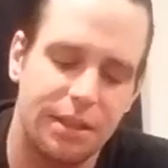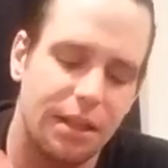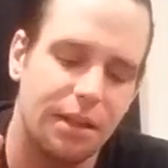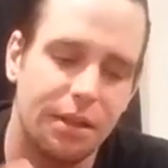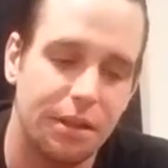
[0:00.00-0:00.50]

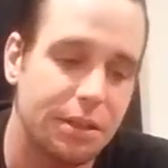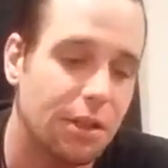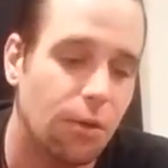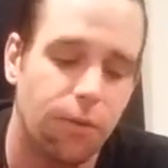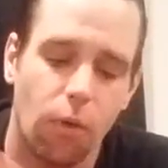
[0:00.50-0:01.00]
uh, there is
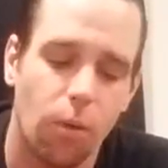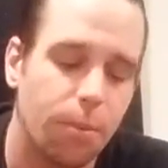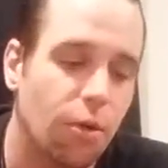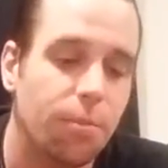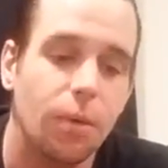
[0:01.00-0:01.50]
no forward
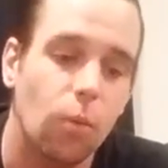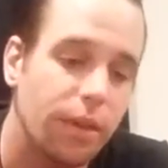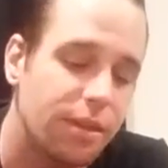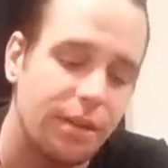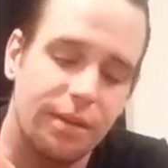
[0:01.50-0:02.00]
movement
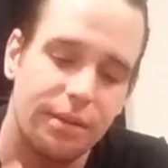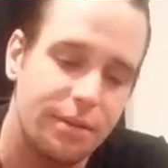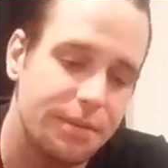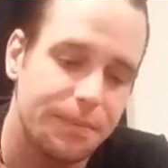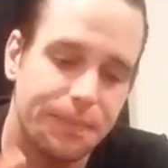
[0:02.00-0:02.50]
with this.